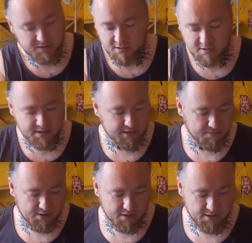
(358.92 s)
to do this,
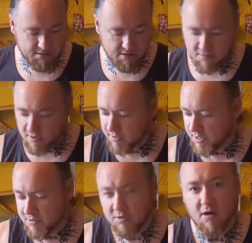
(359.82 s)
I'm not going
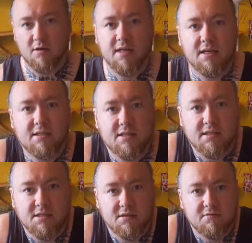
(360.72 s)
to use contact
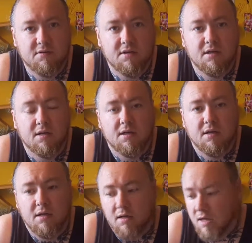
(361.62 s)
adhesive,
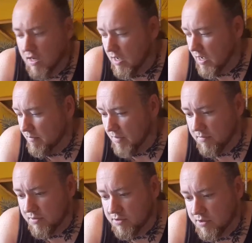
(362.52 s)

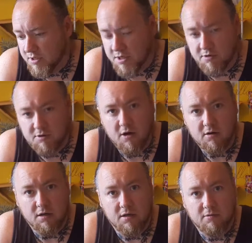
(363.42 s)
I'm just to use
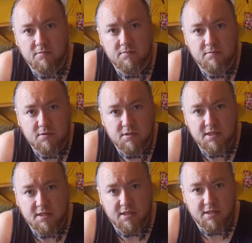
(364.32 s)
hot glue to
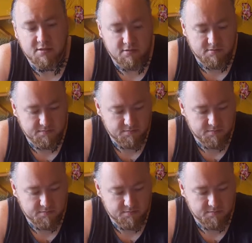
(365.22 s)
stick these on.